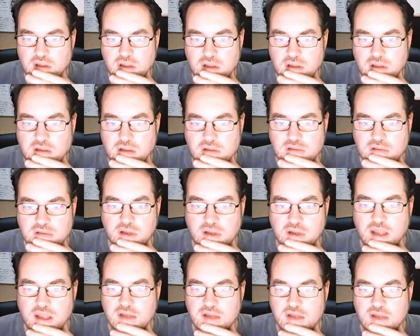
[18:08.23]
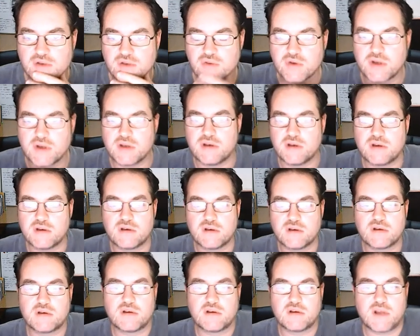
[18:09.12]
looks like Android
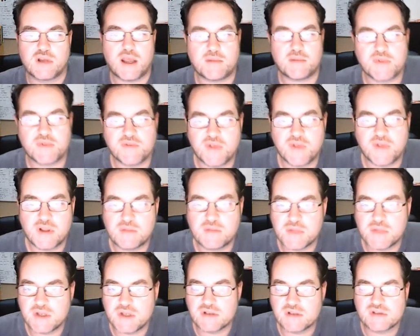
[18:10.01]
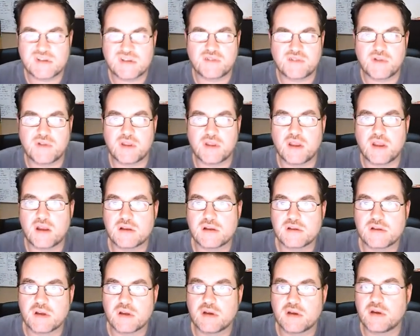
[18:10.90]
app development and stuff like that.
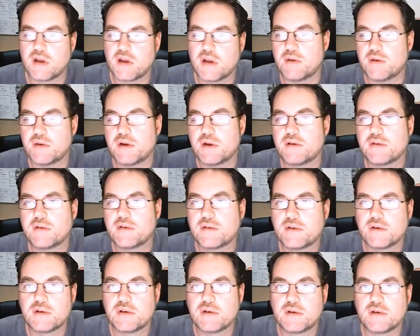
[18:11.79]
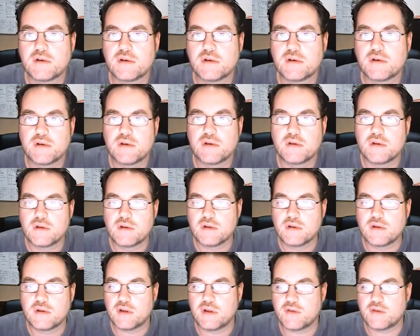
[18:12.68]
So anyway,
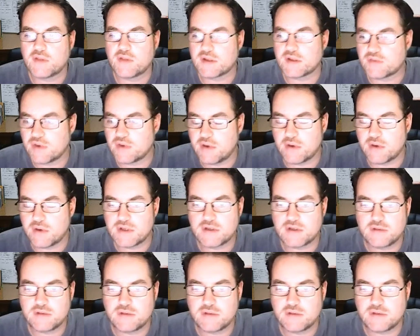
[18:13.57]
if that's what you're into,